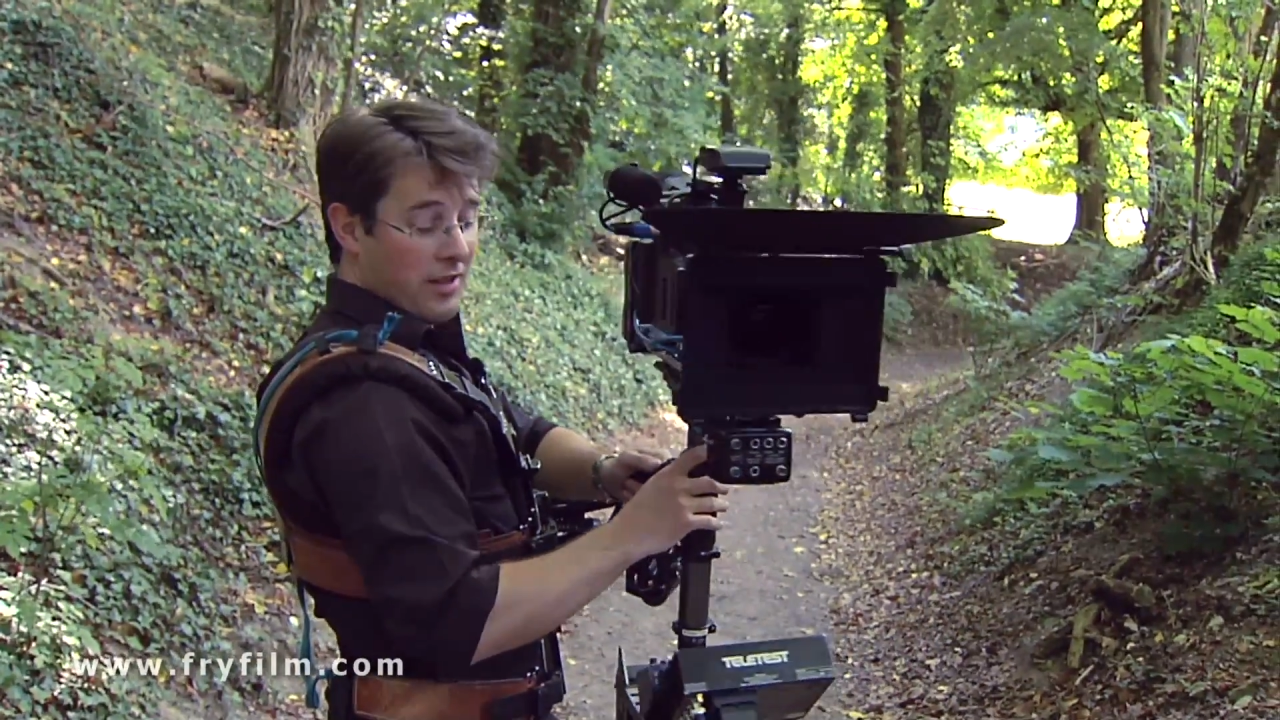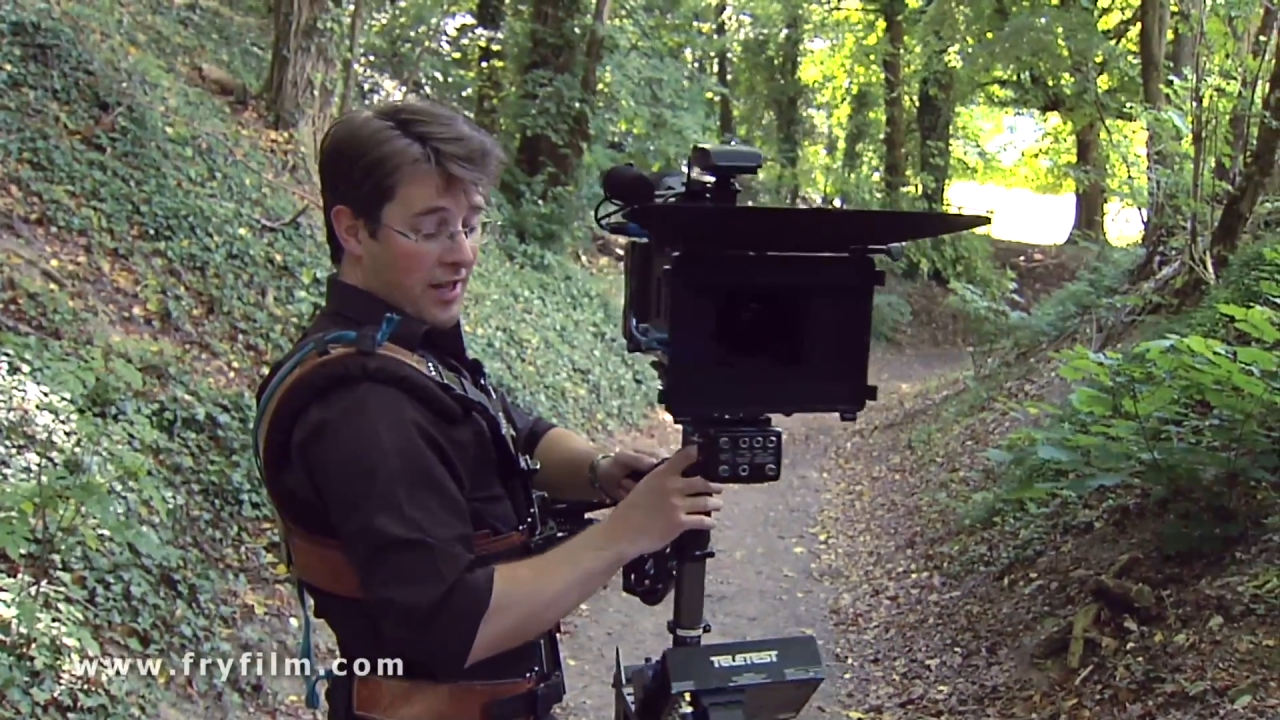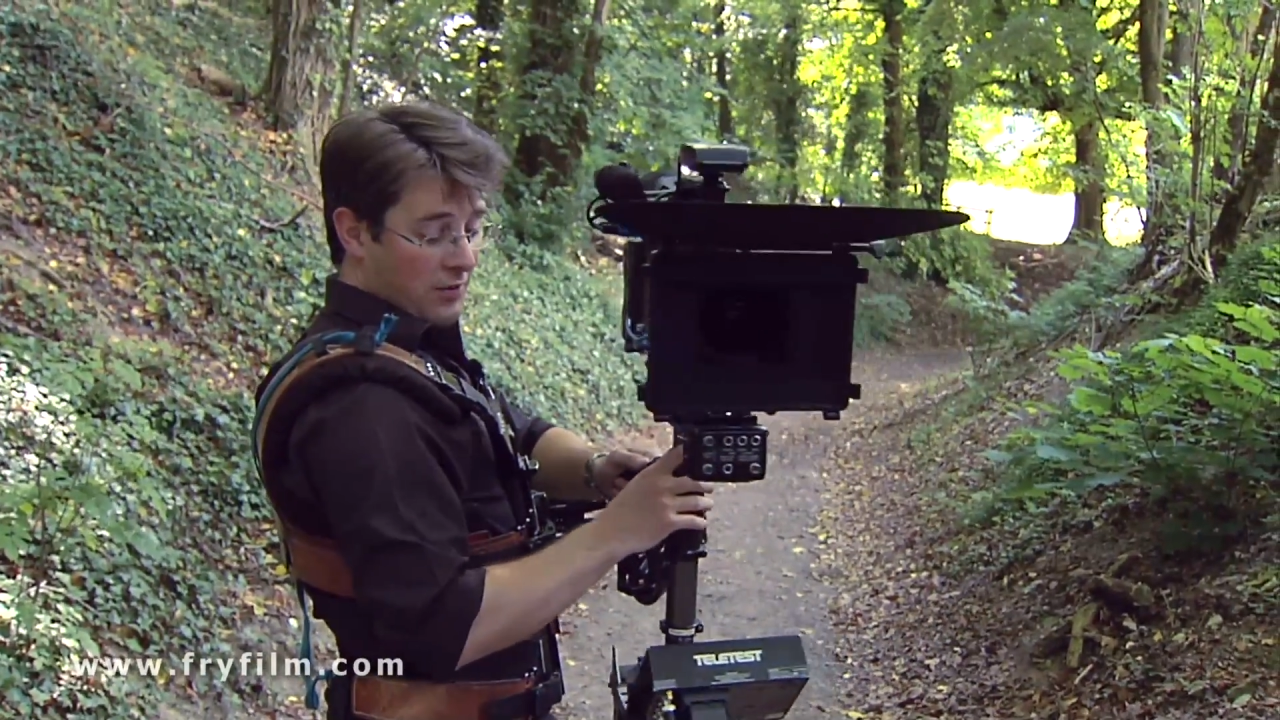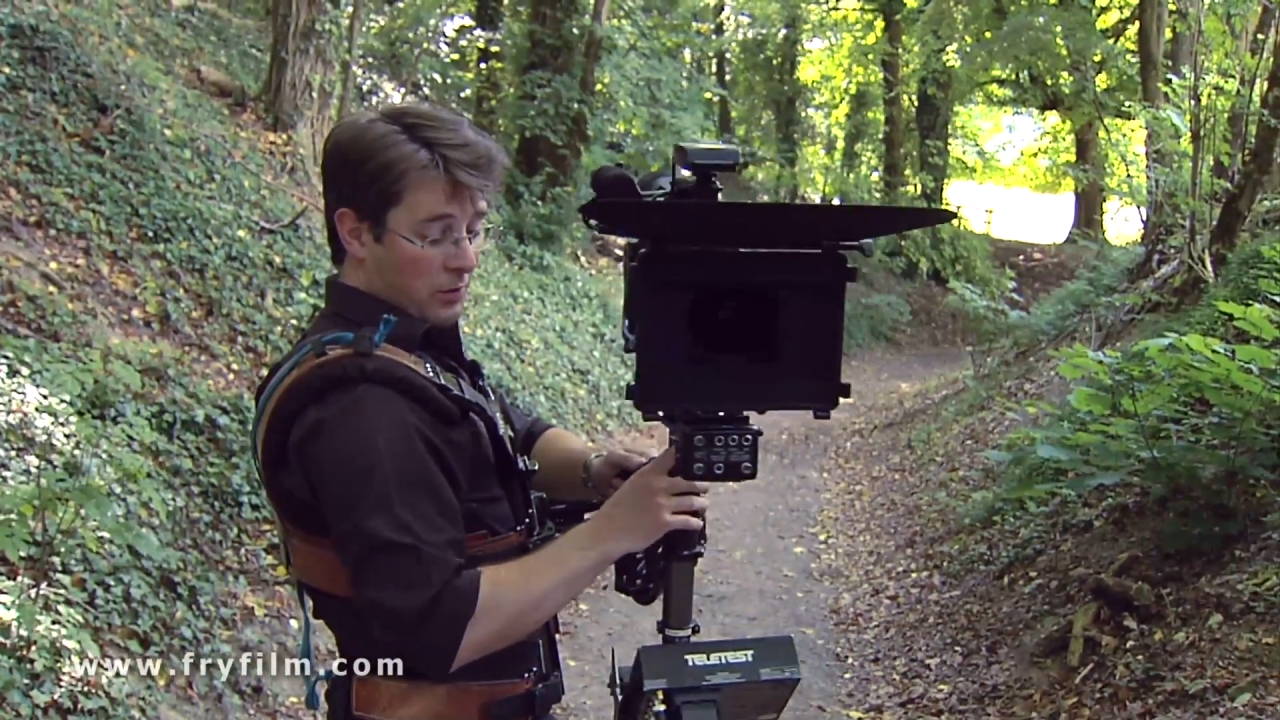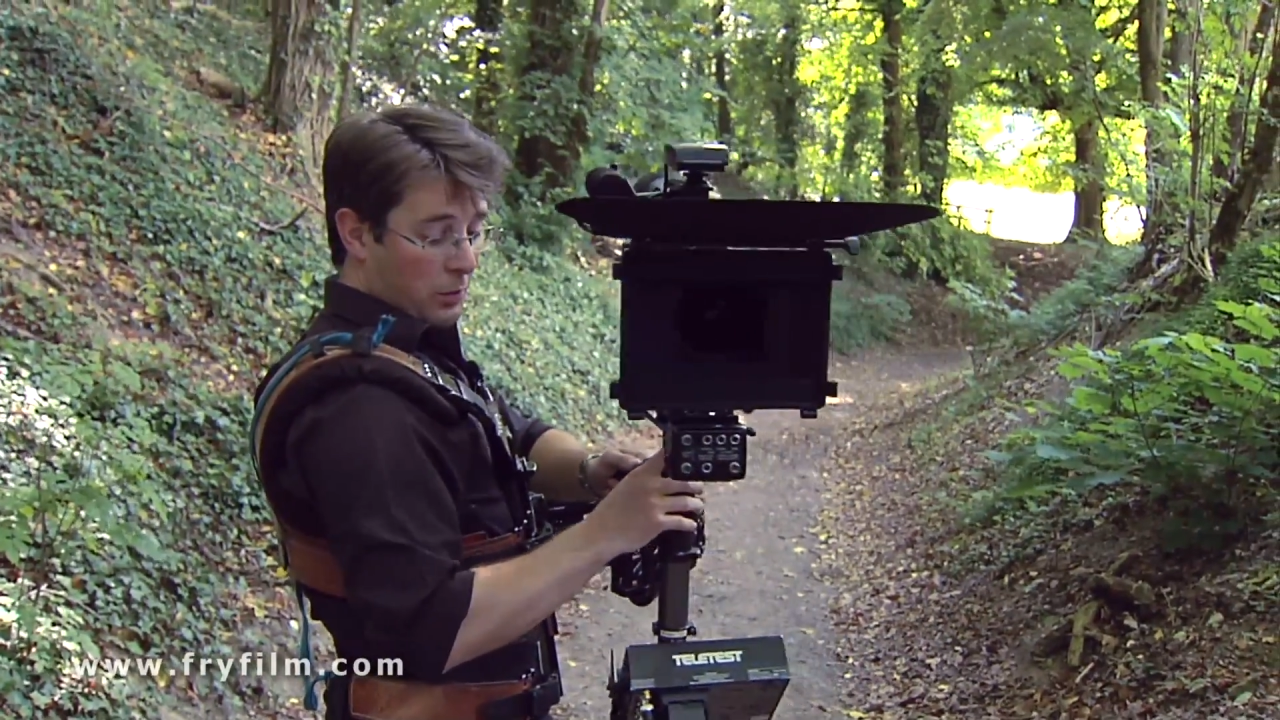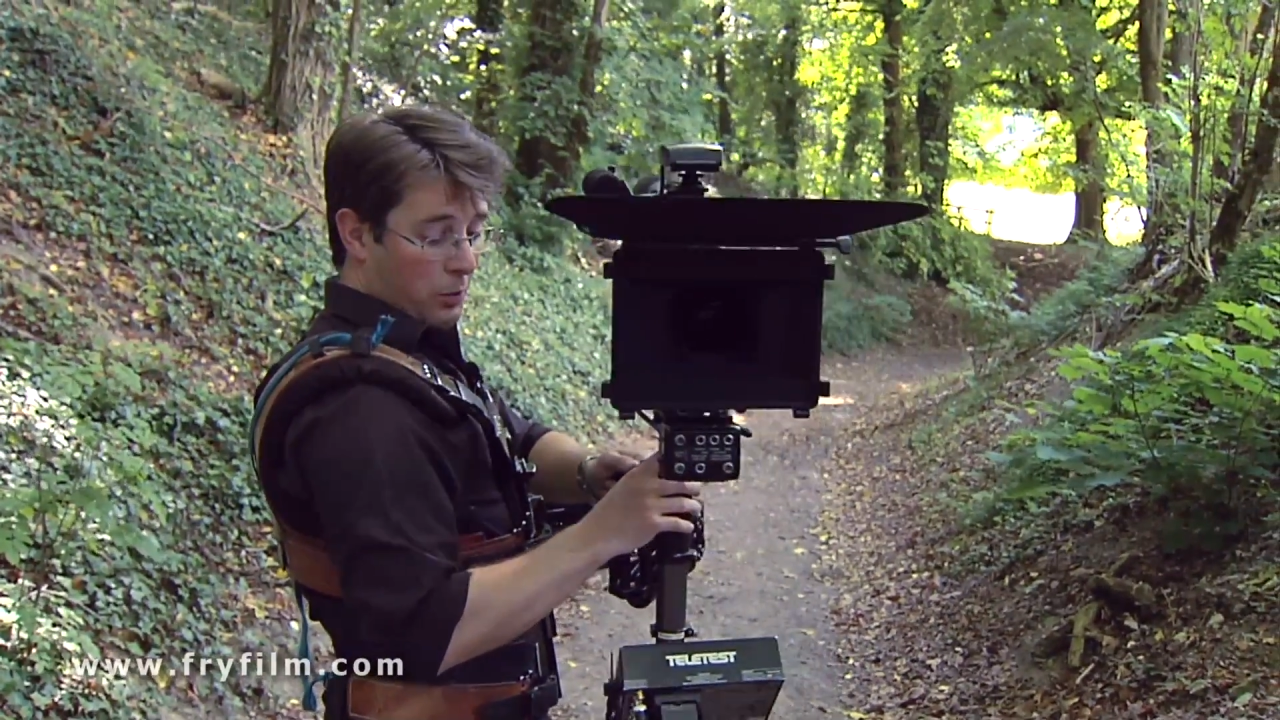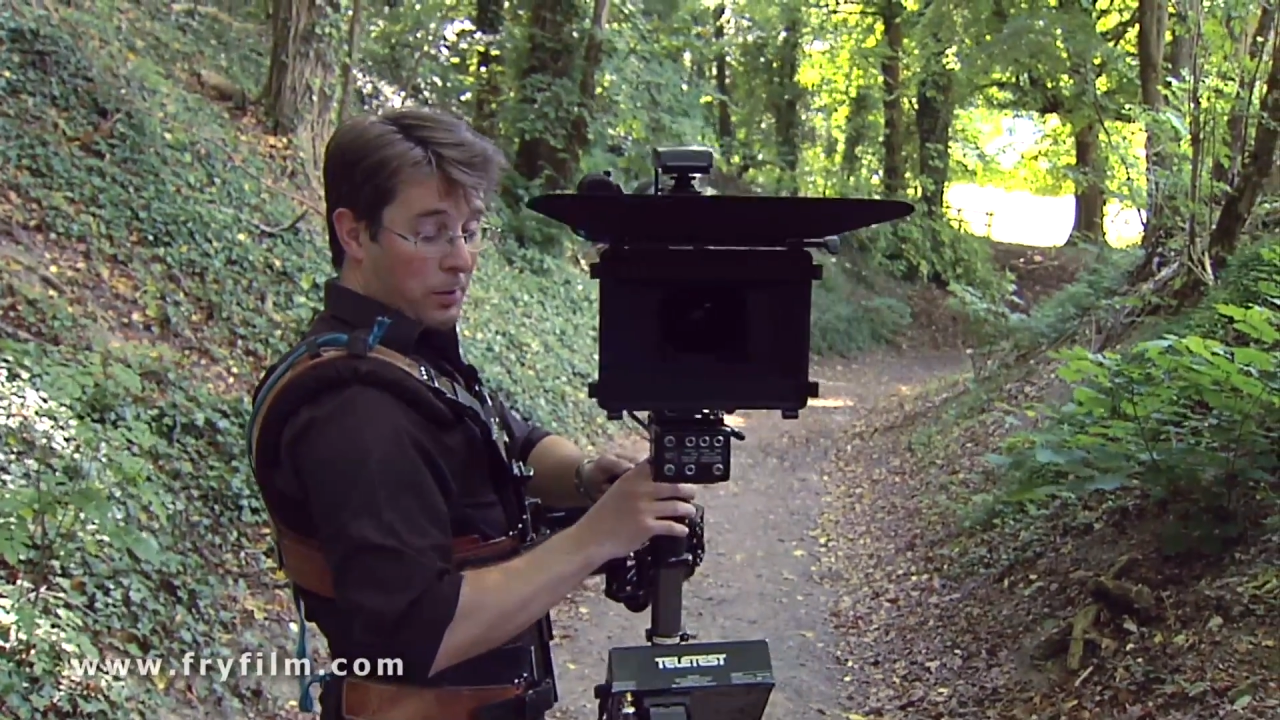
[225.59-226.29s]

as we walk